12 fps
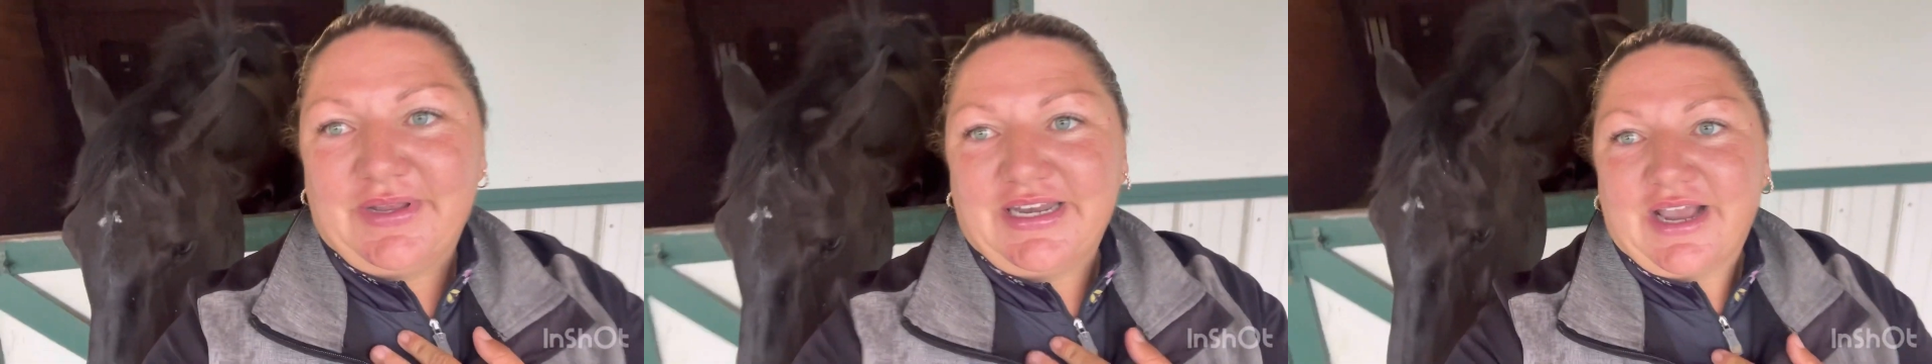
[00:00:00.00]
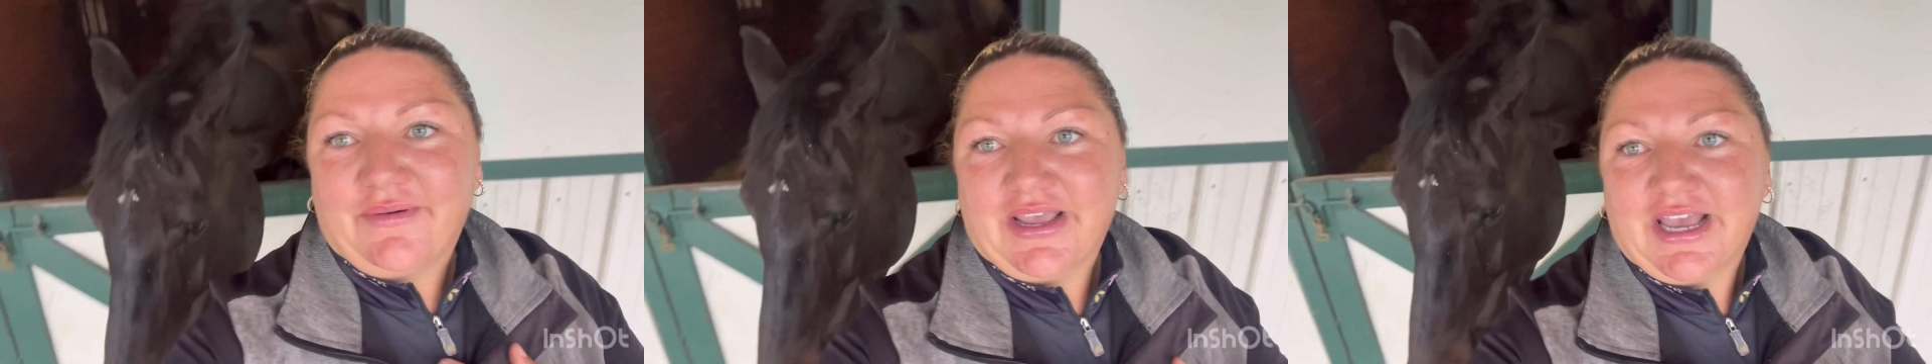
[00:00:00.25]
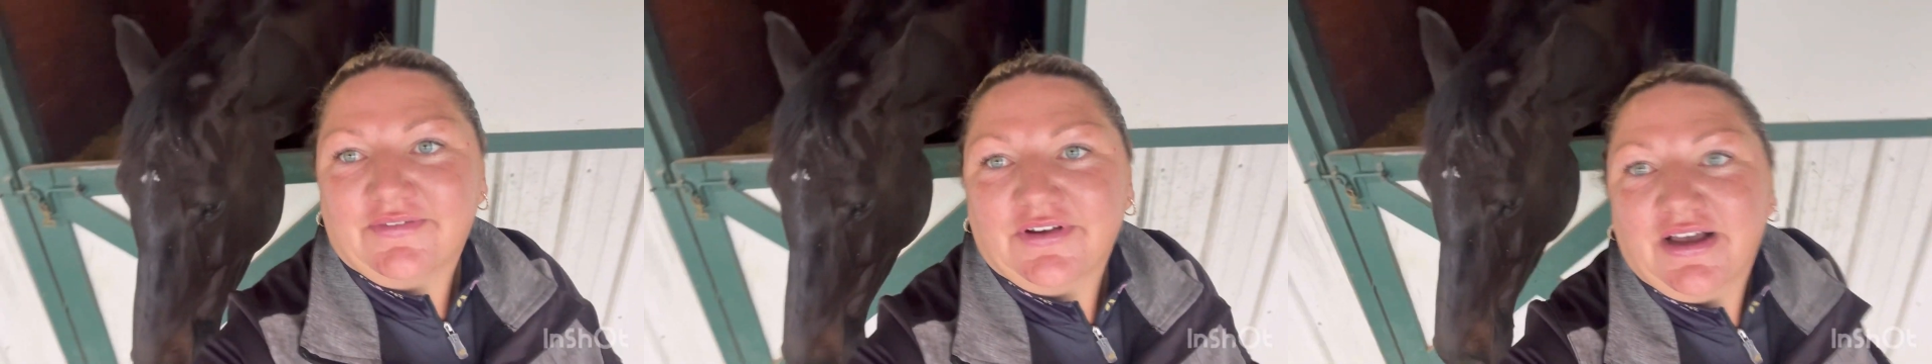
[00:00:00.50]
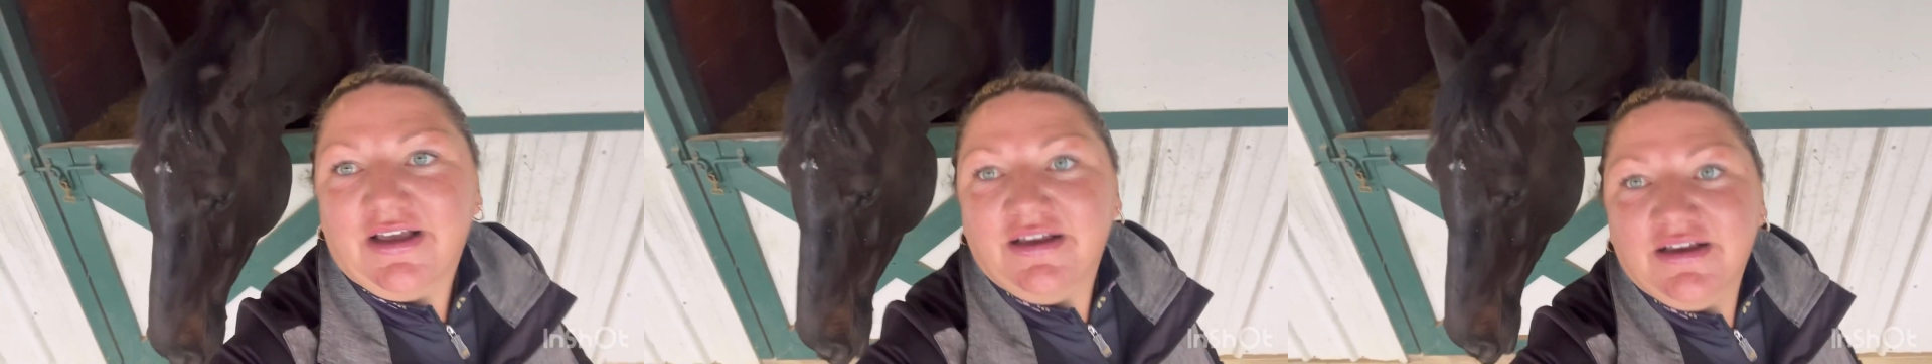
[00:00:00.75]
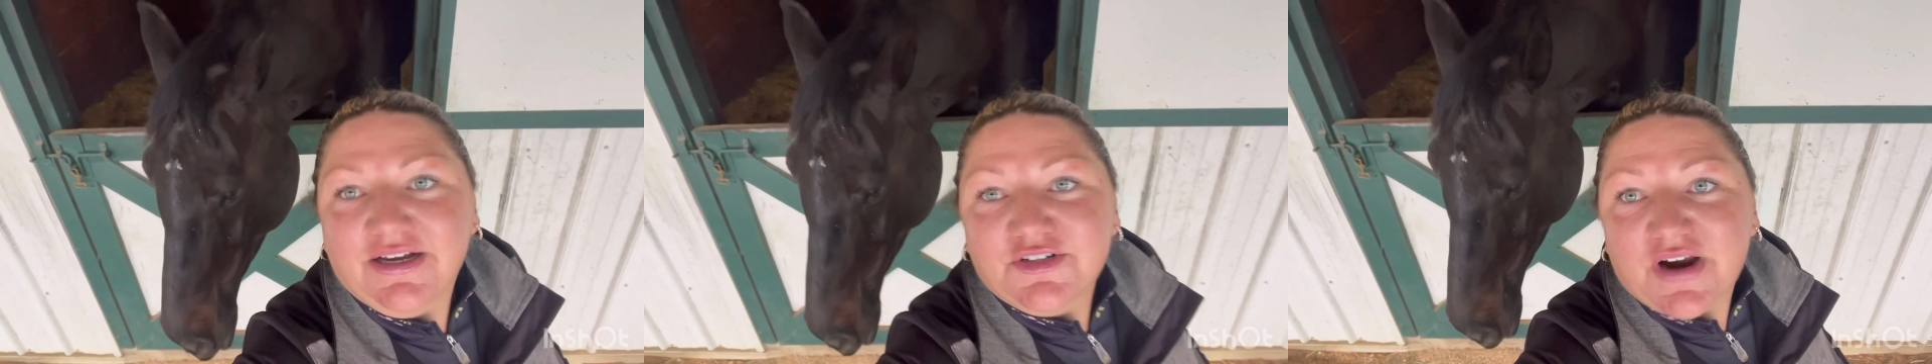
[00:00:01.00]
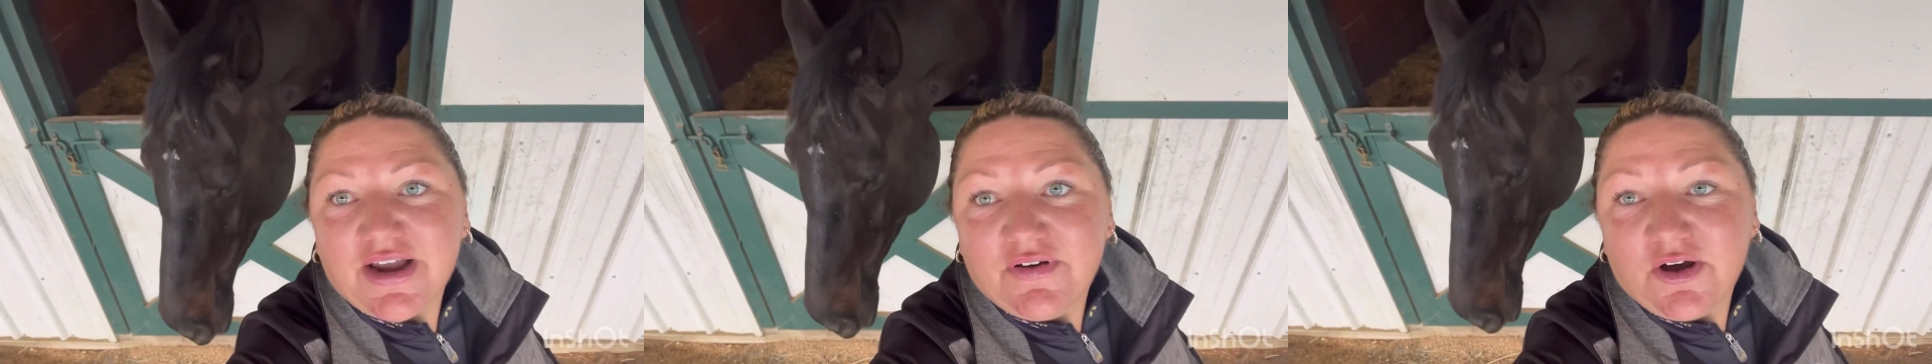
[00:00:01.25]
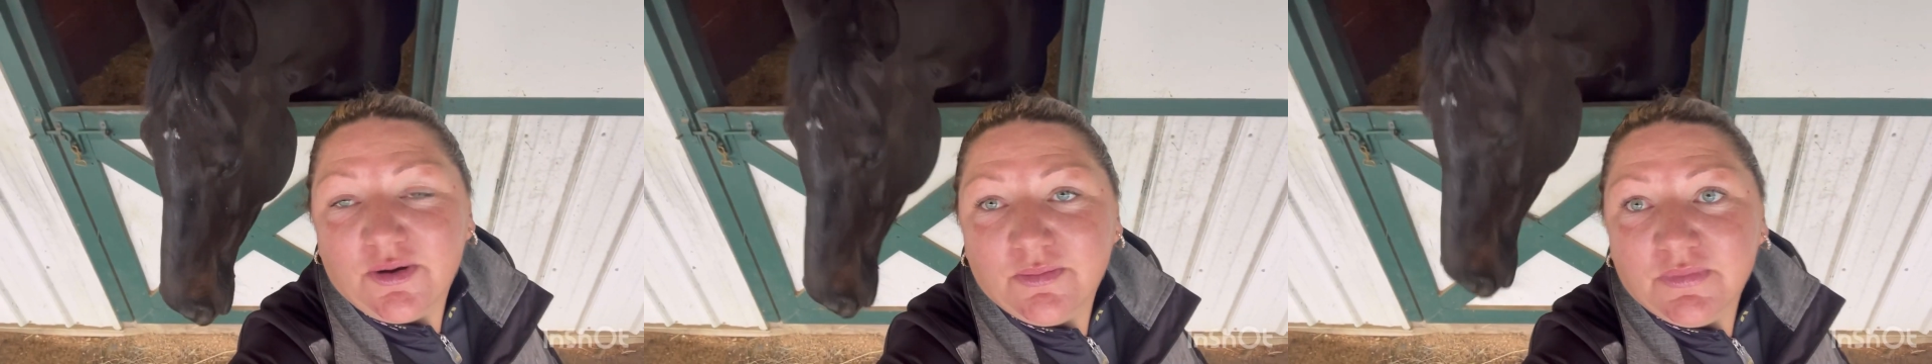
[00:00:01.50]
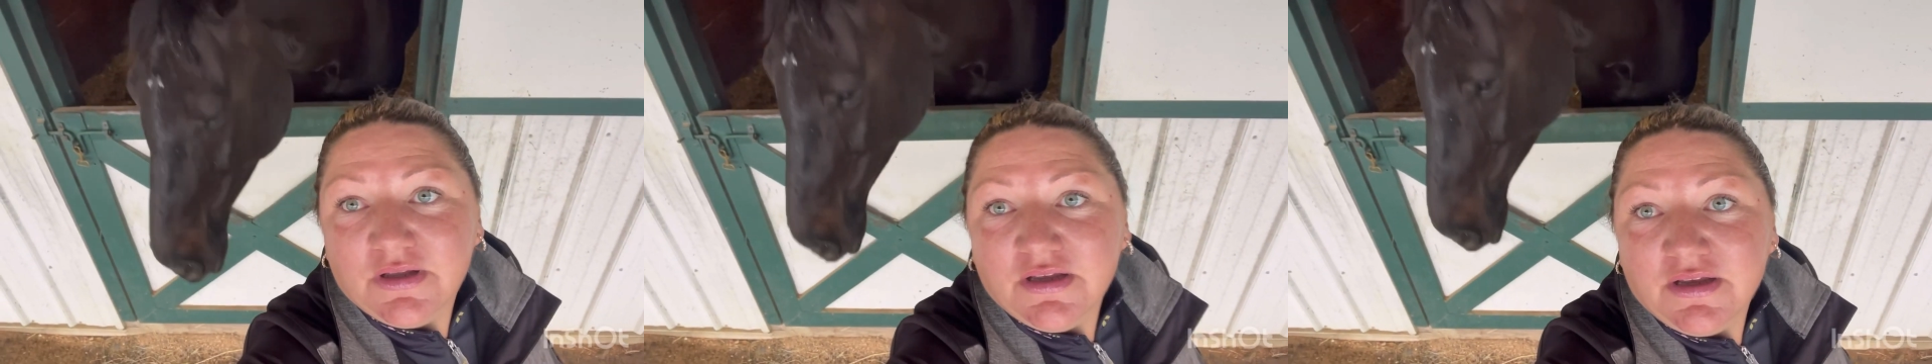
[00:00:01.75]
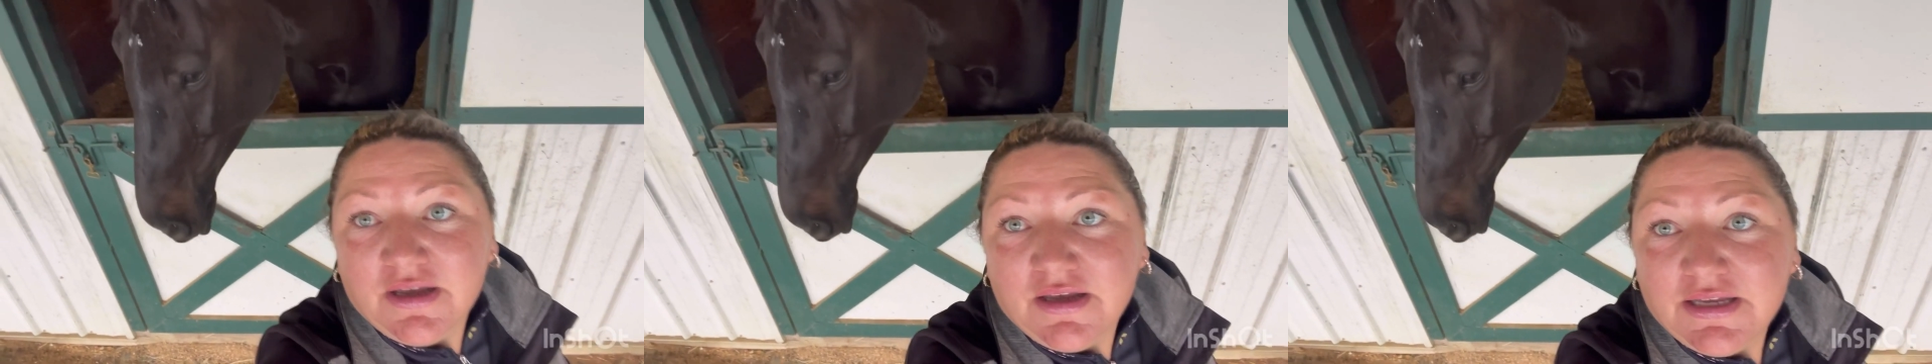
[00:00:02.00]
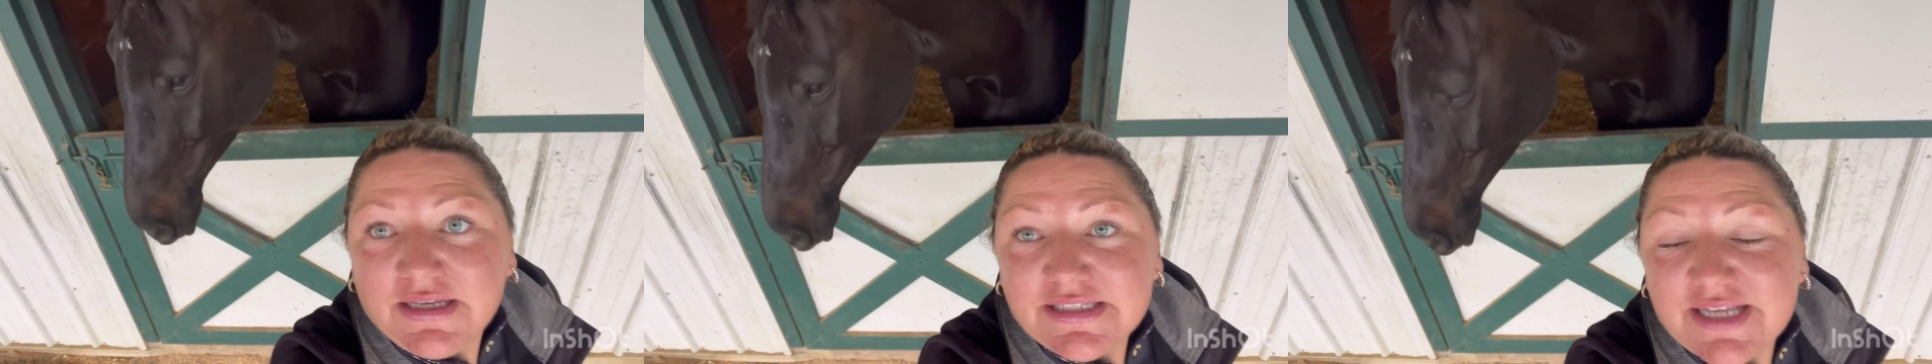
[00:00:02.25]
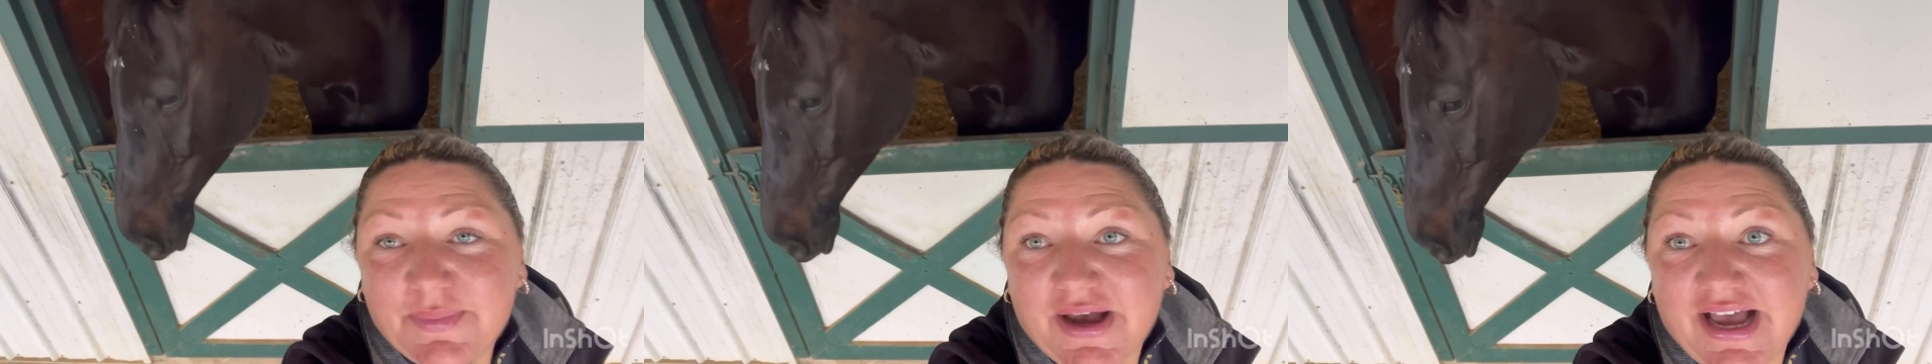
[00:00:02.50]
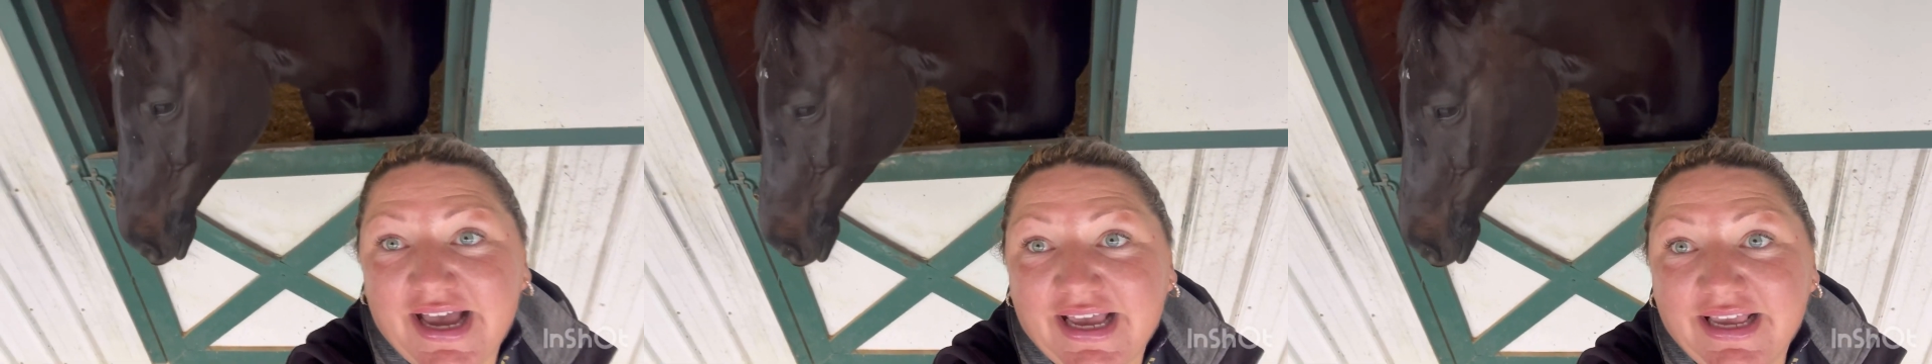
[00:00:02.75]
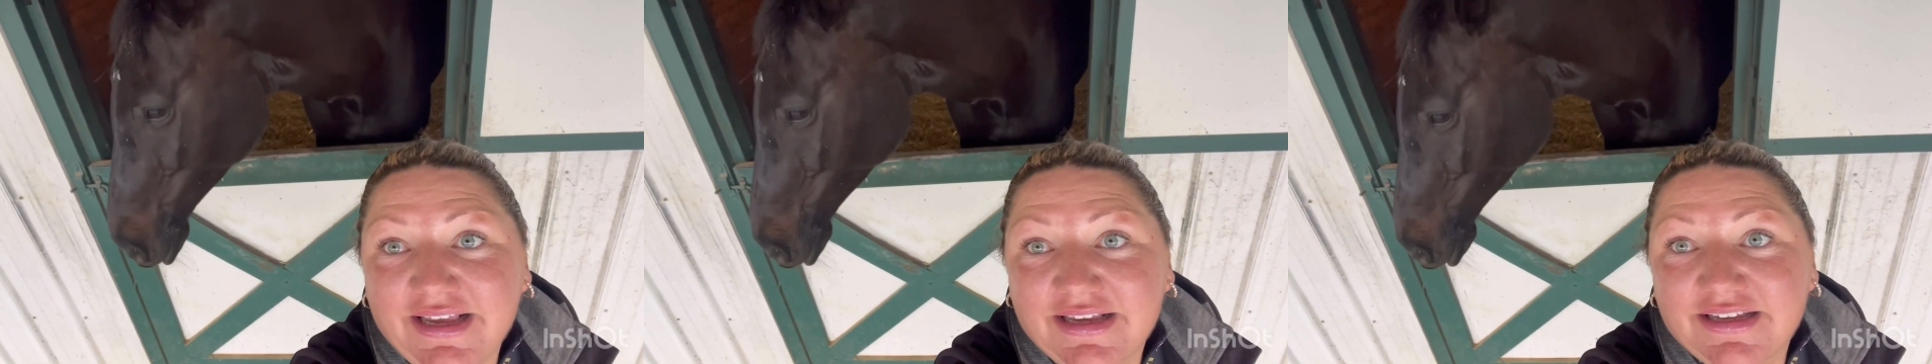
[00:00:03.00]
and now I have a drive home. Say bye.